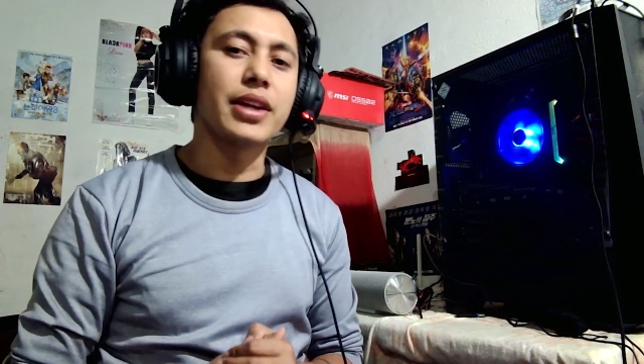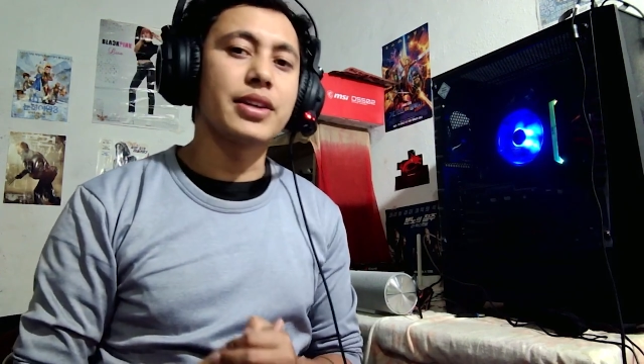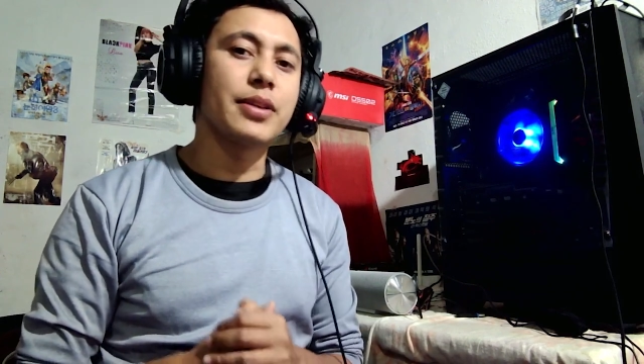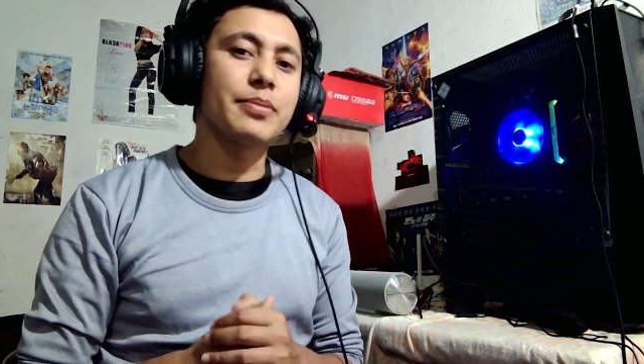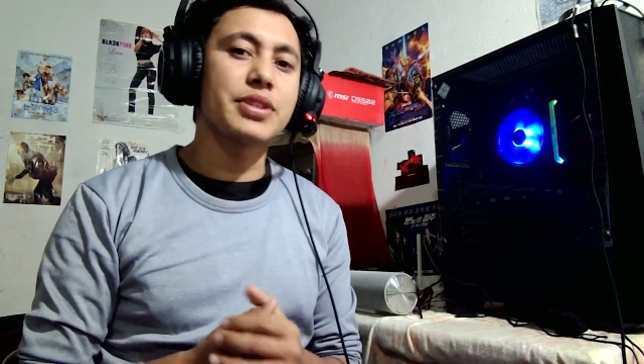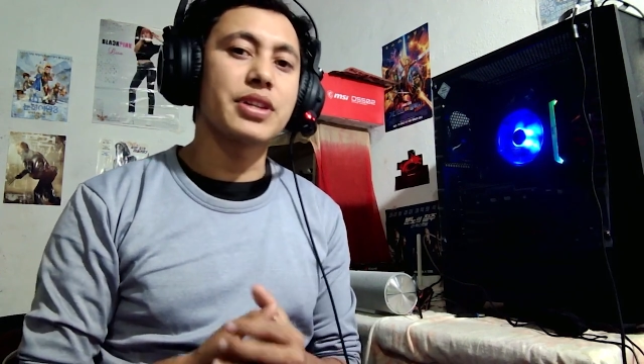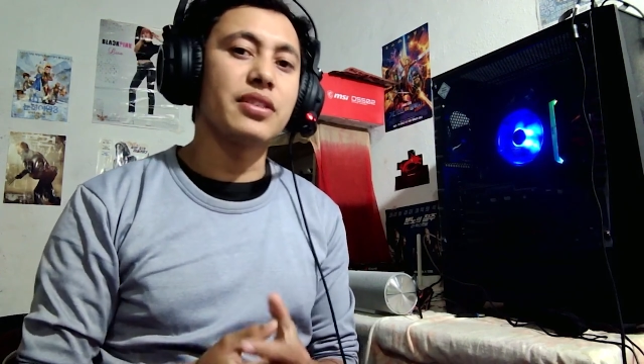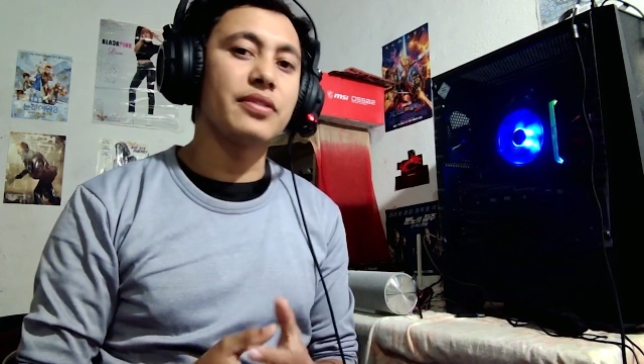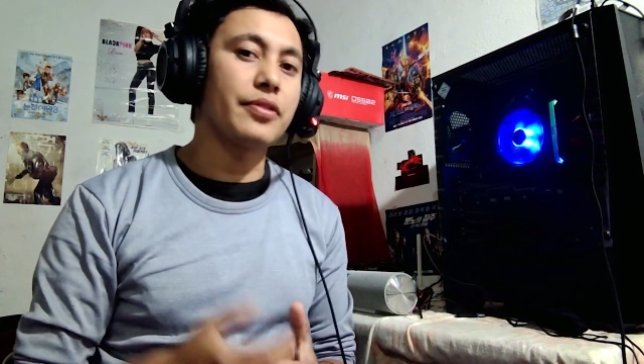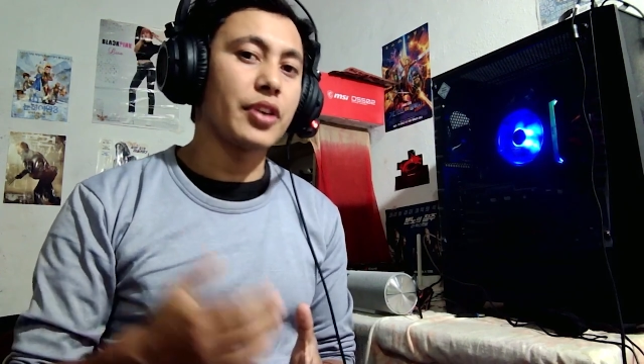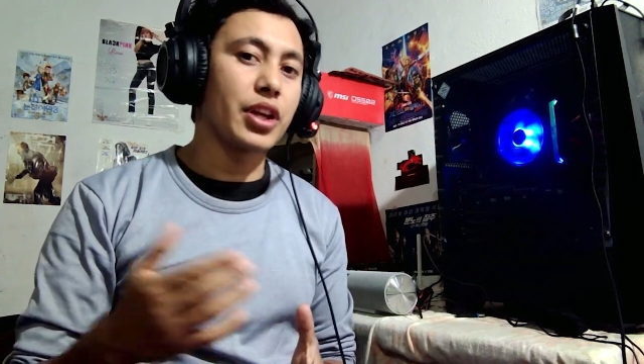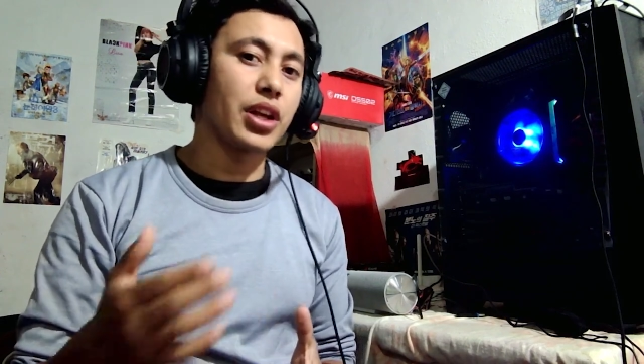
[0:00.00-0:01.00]
himself
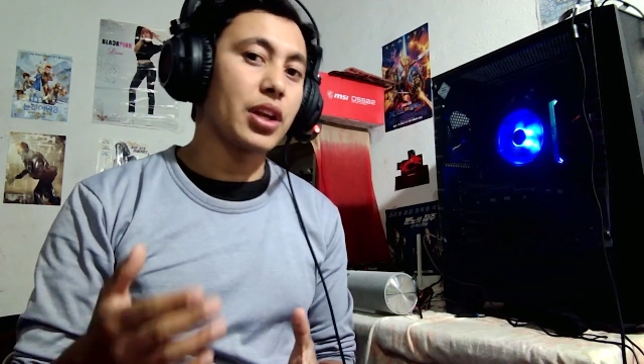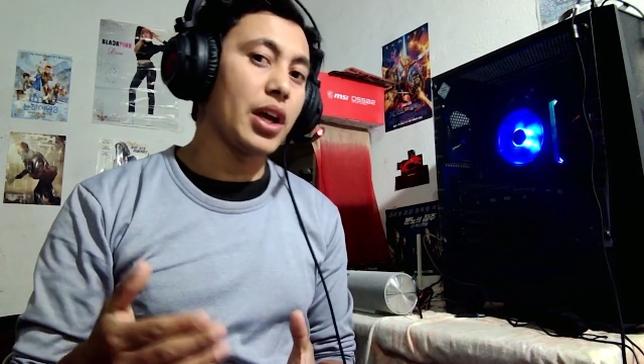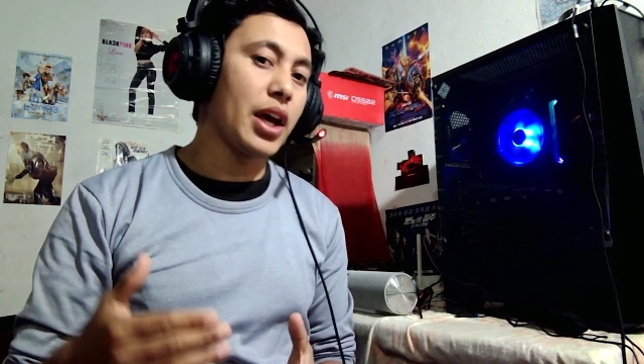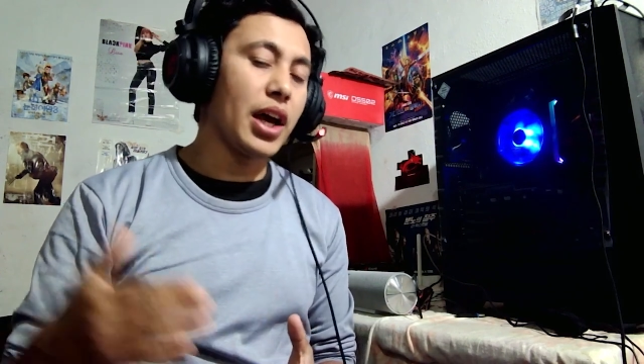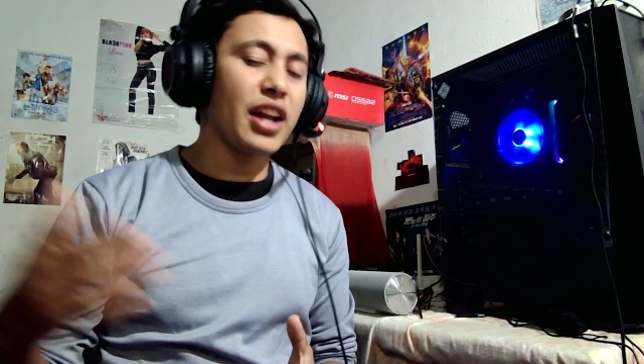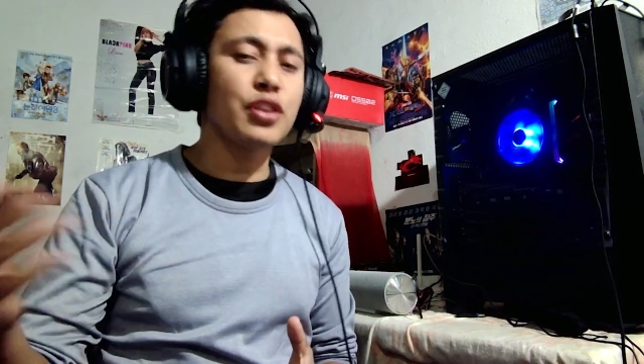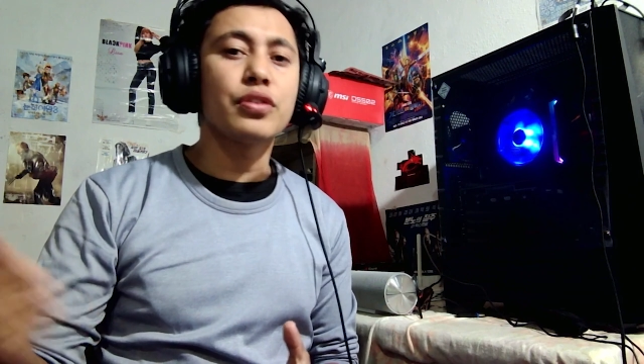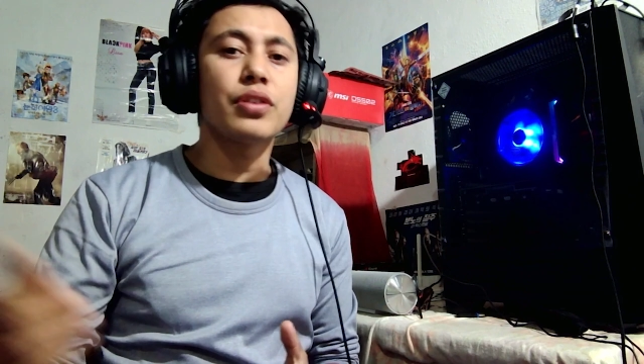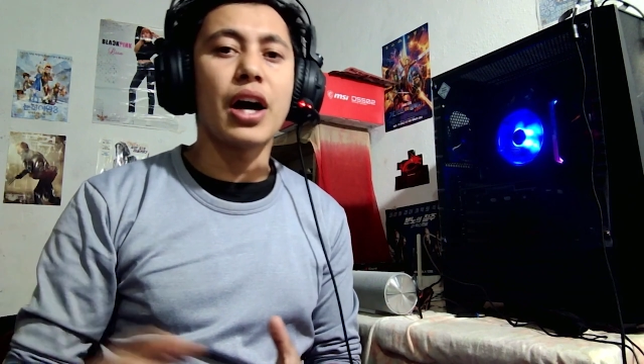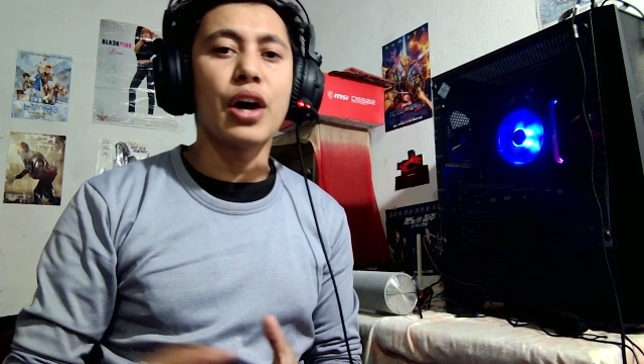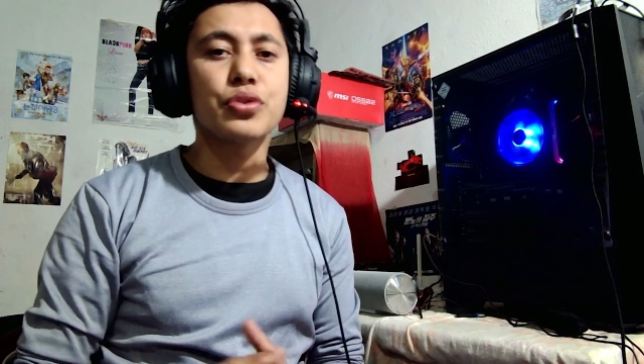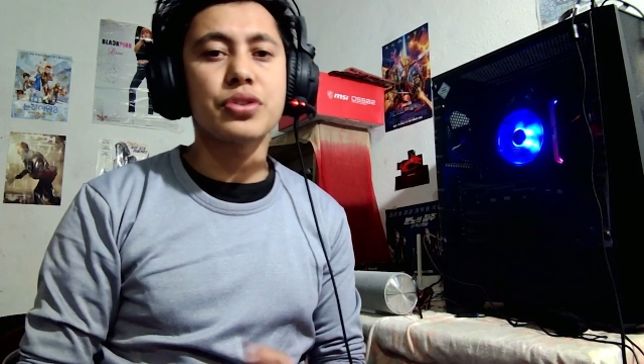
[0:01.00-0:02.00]
in another
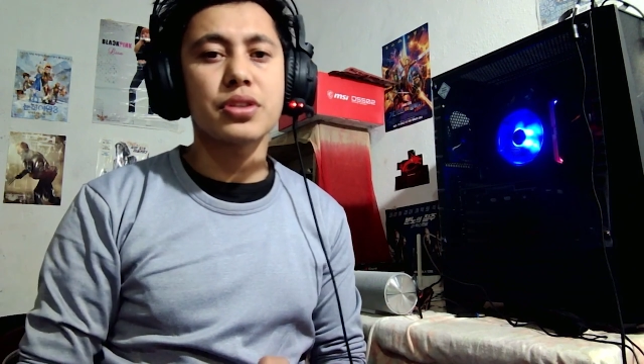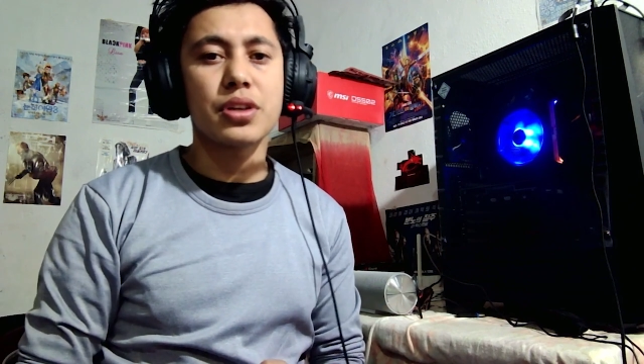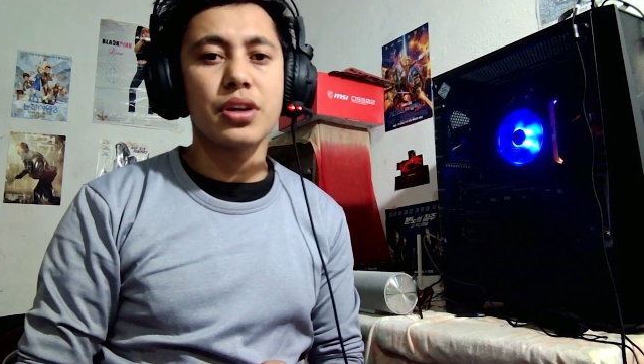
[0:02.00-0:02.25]
house